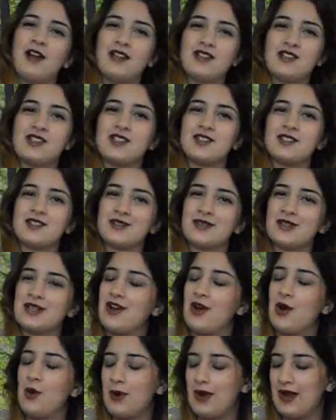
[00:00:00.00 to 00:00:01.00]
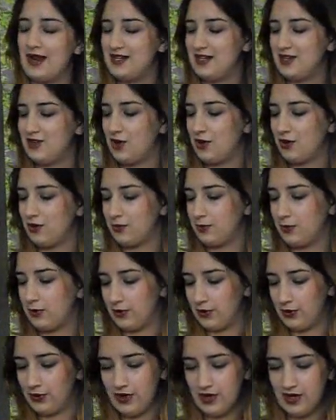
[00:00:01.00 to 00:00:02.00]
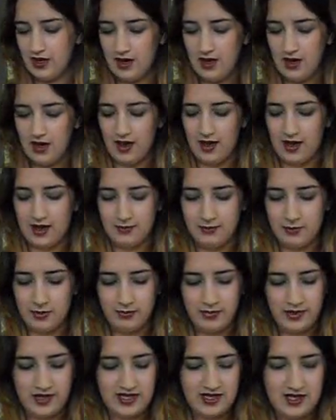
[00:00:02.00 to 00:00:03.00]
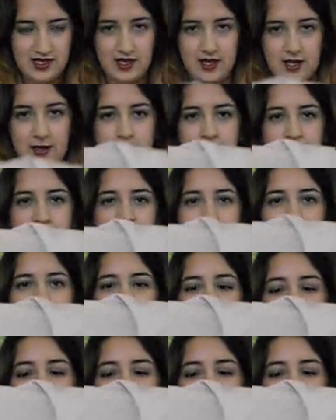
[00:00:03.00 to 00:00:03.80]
and it just looks really old lady and horrible. But it's like a little